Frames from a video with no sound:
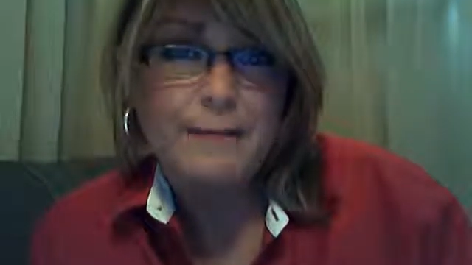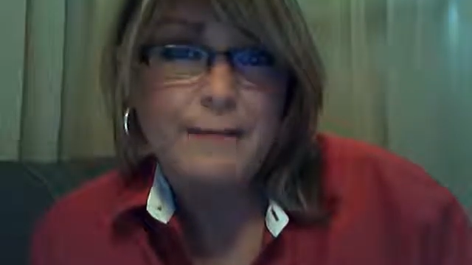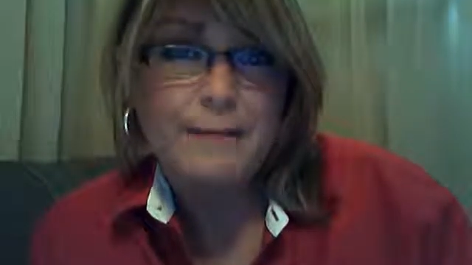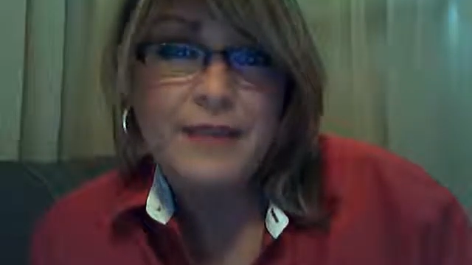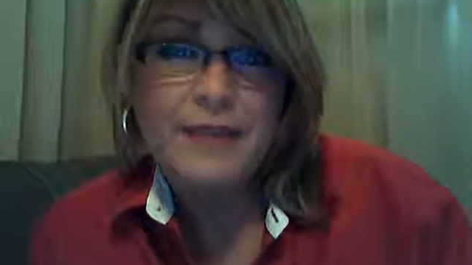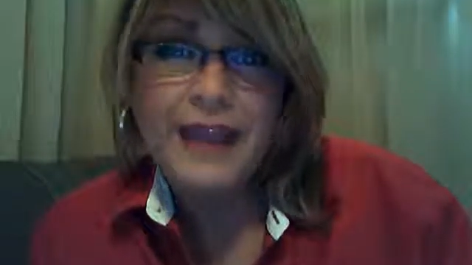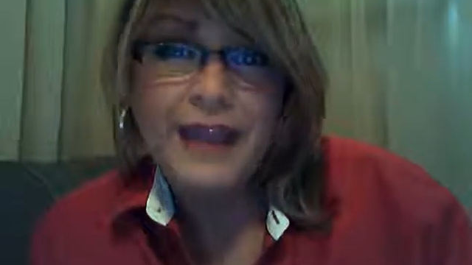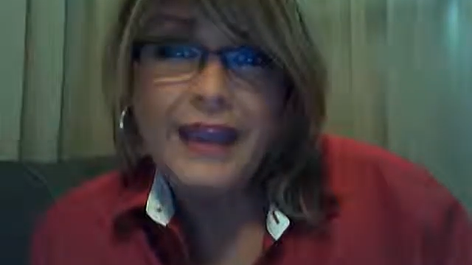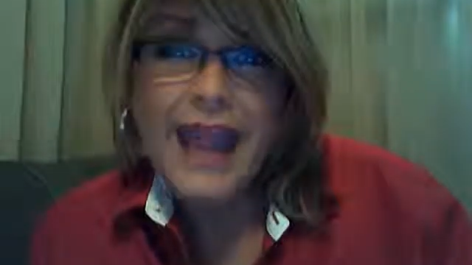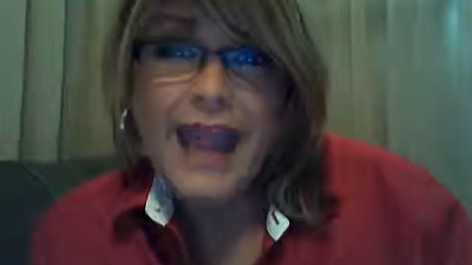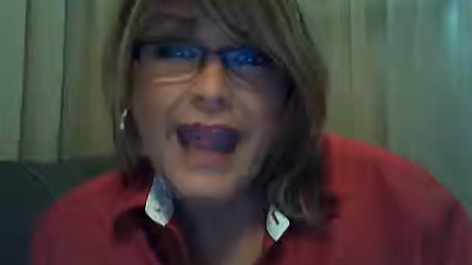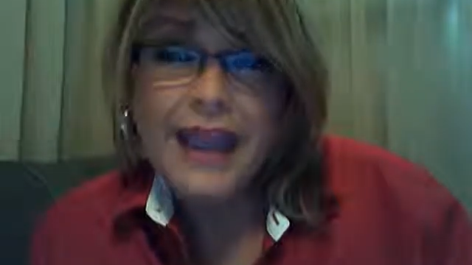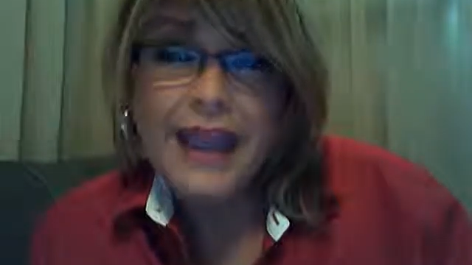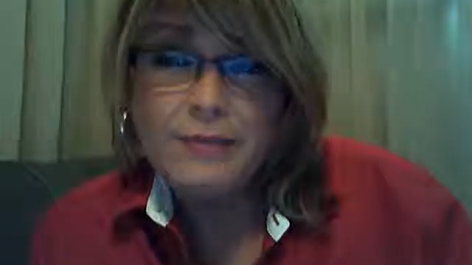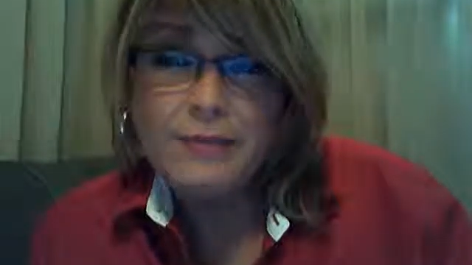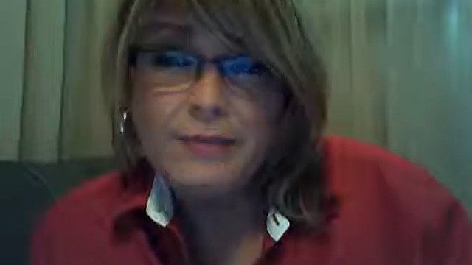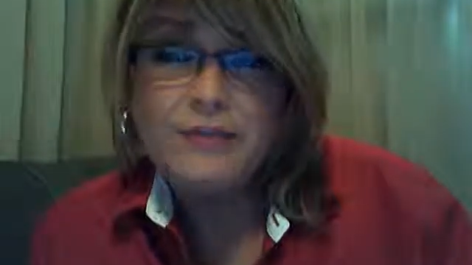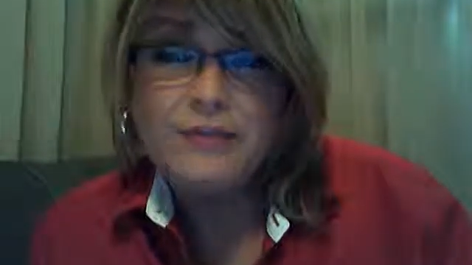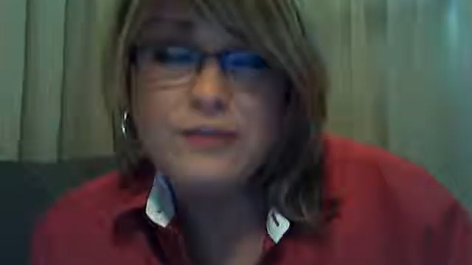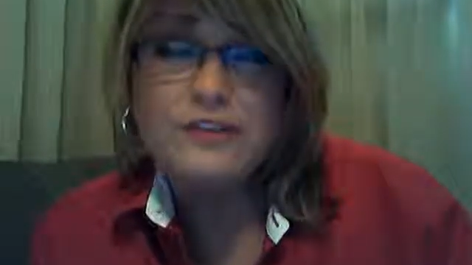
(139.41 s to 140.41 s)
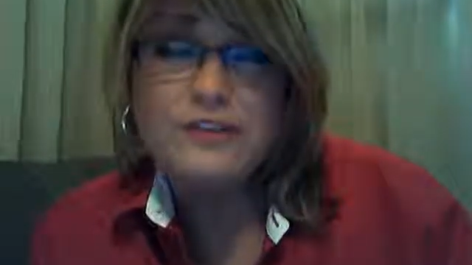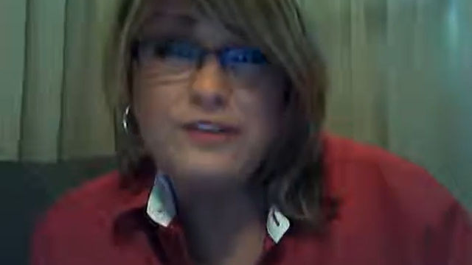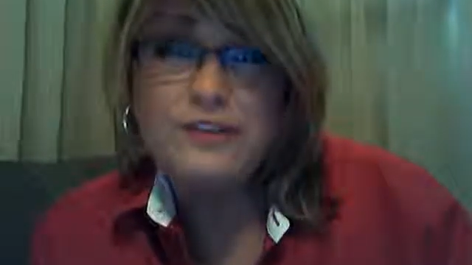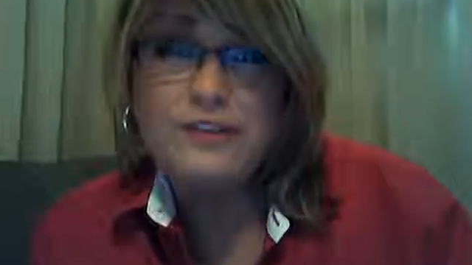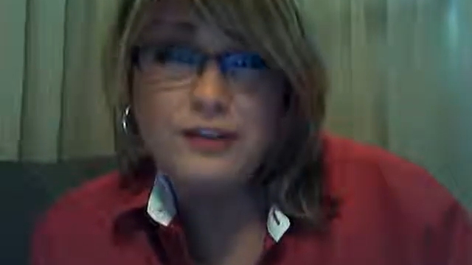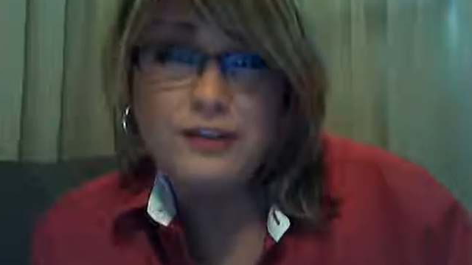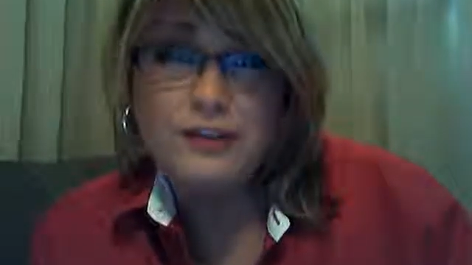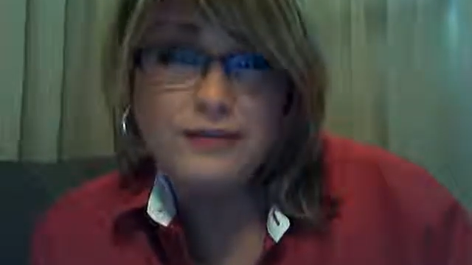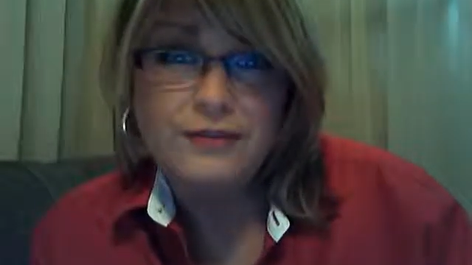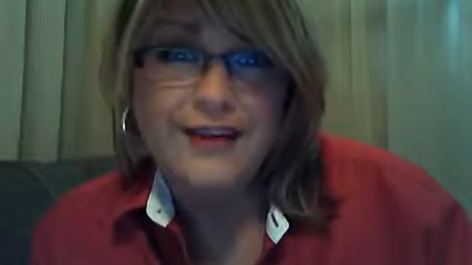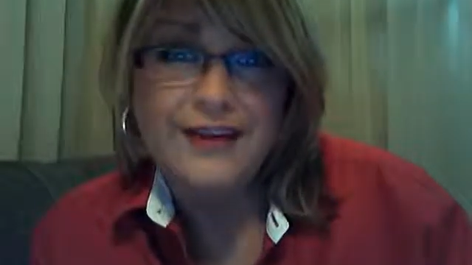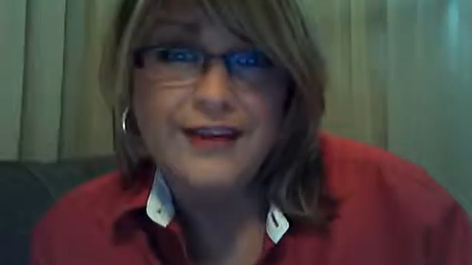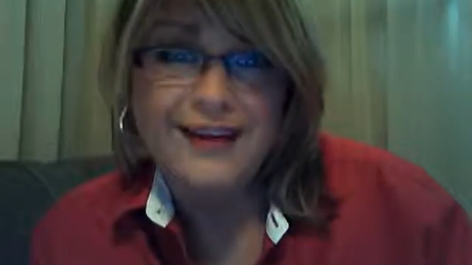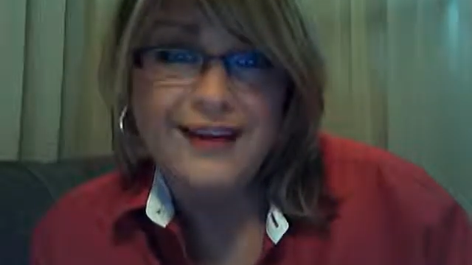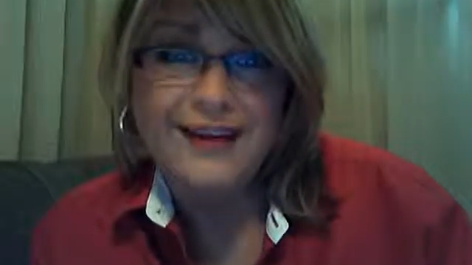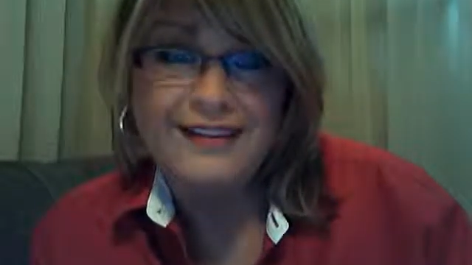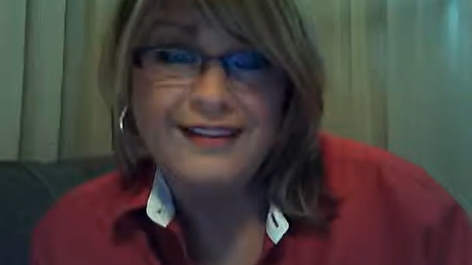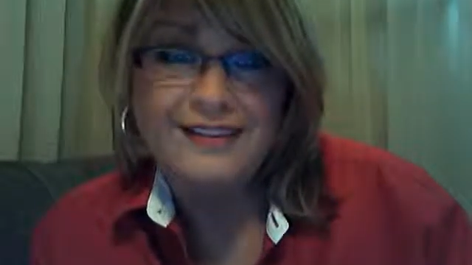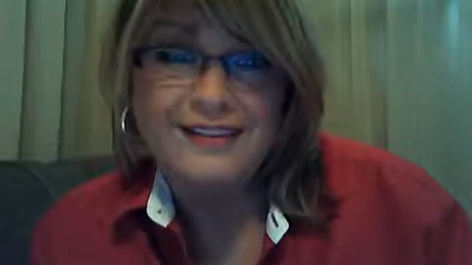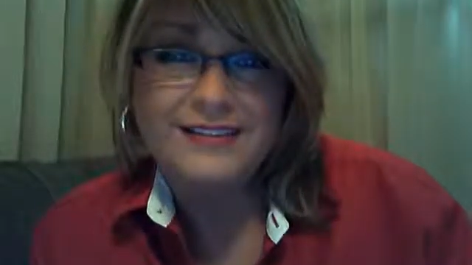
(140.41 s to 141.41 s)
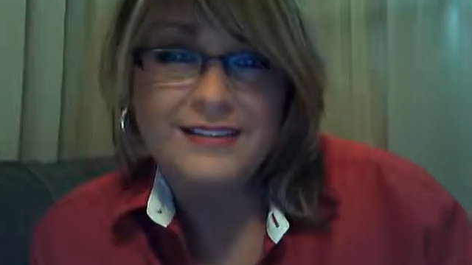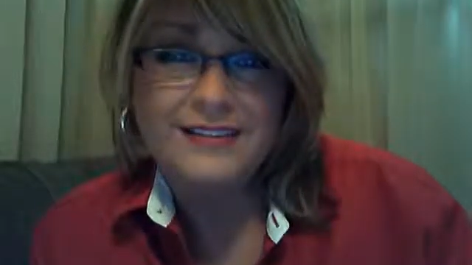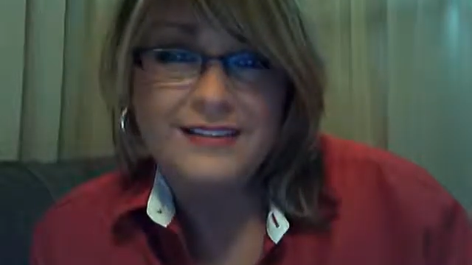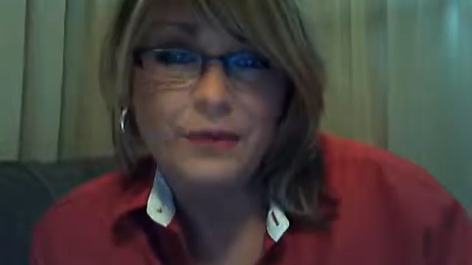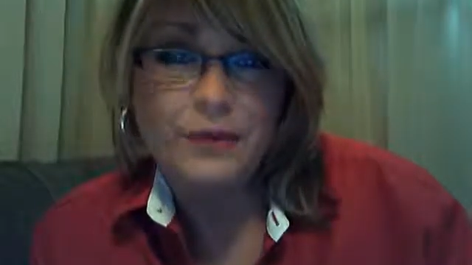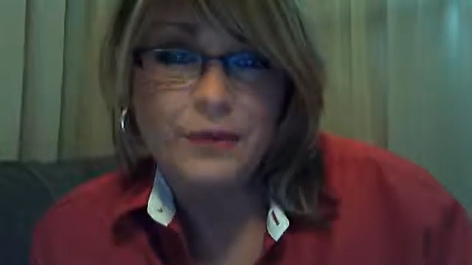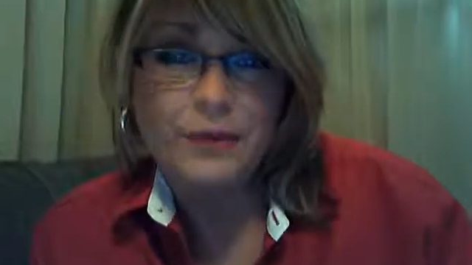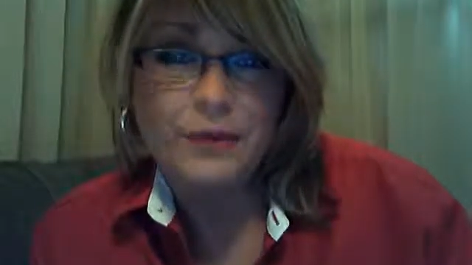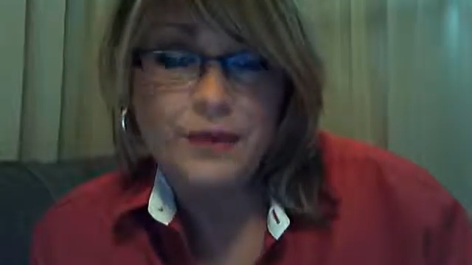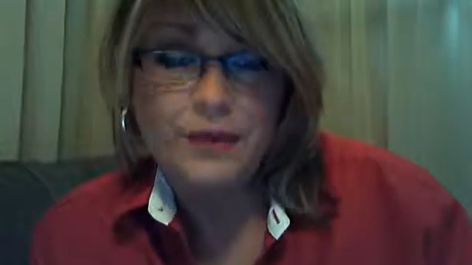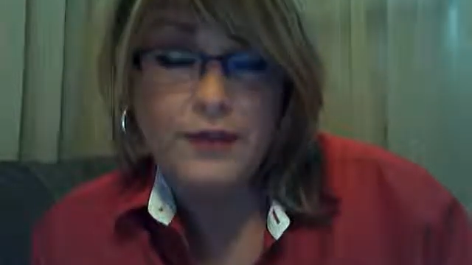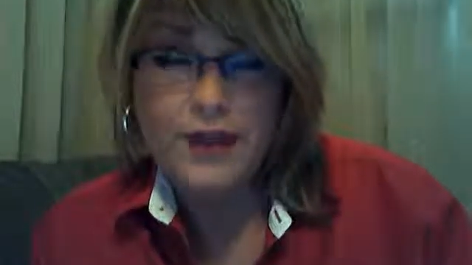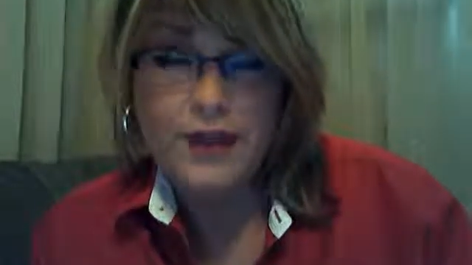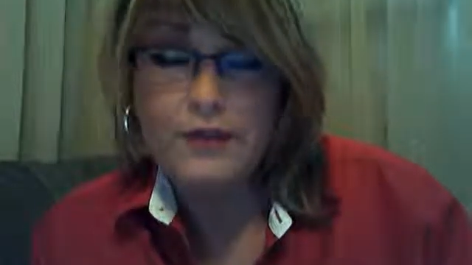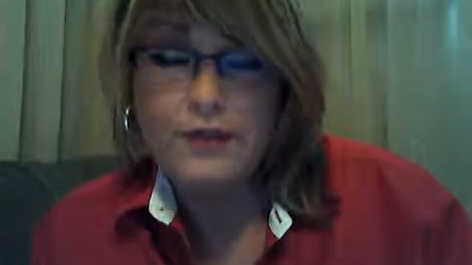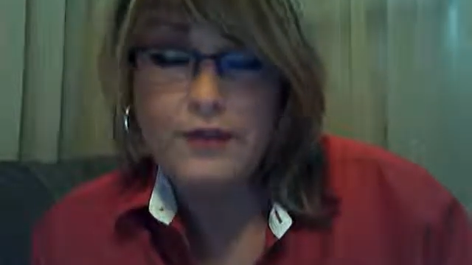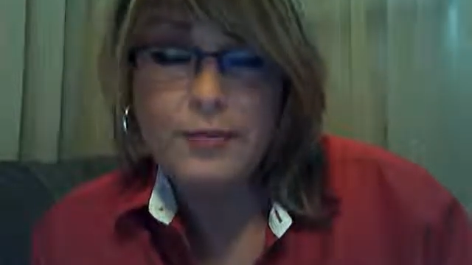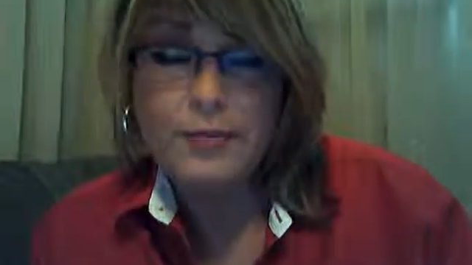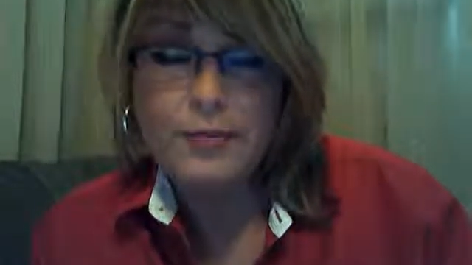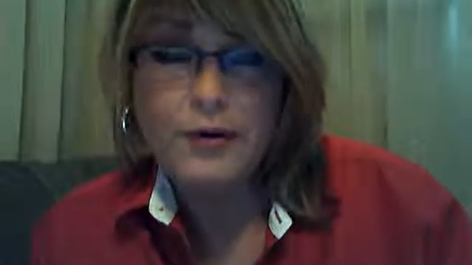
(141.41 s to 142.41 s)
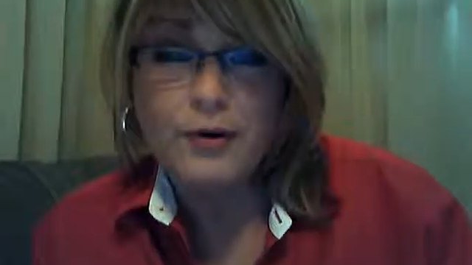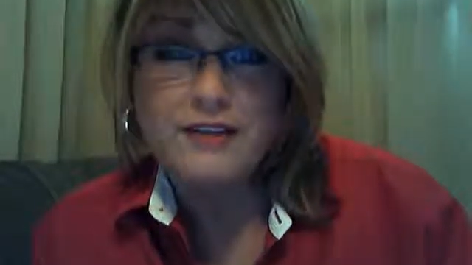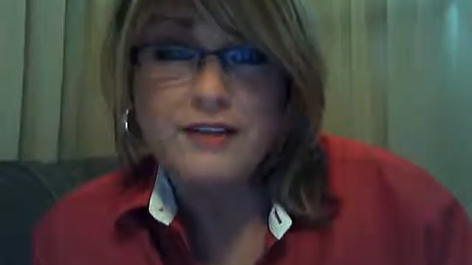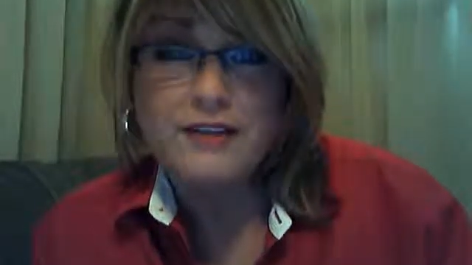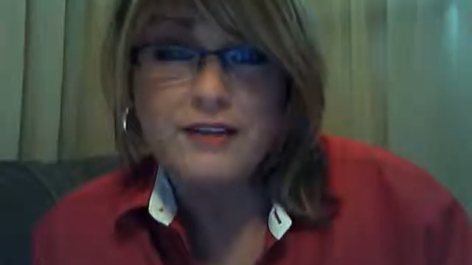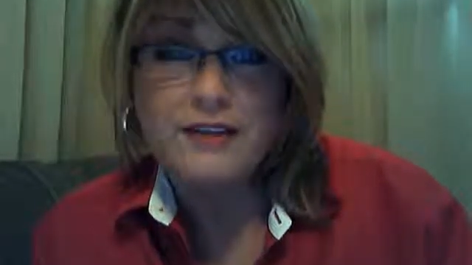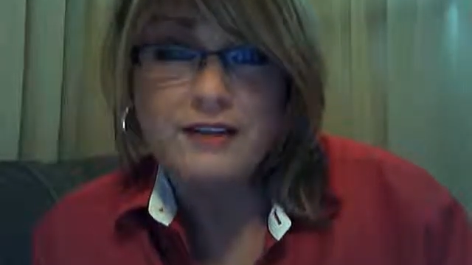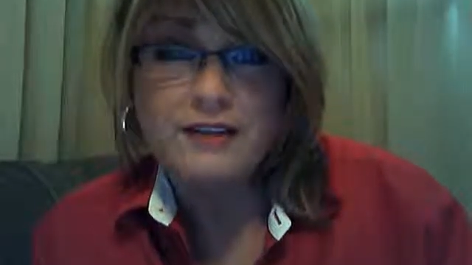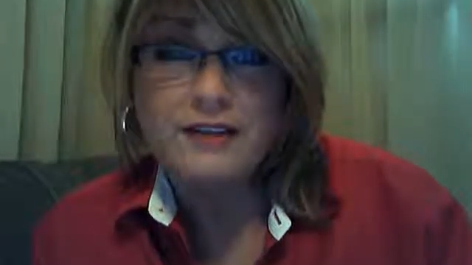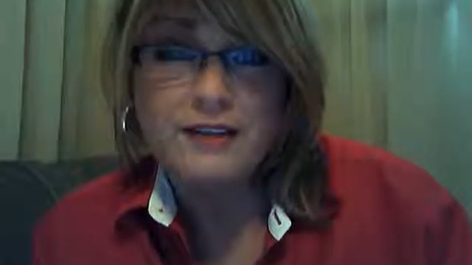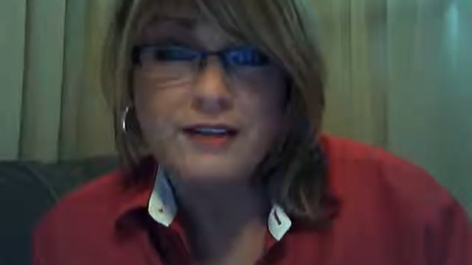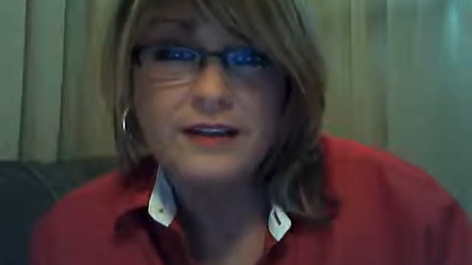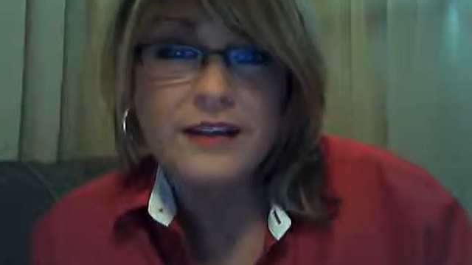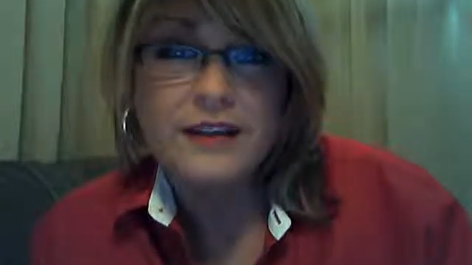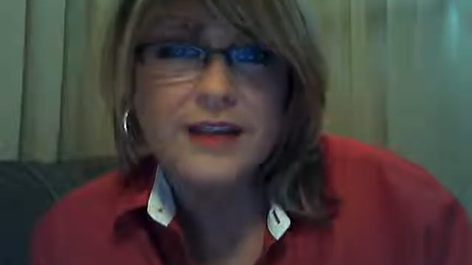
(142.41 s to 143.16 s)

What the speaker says: Being able to do that with another person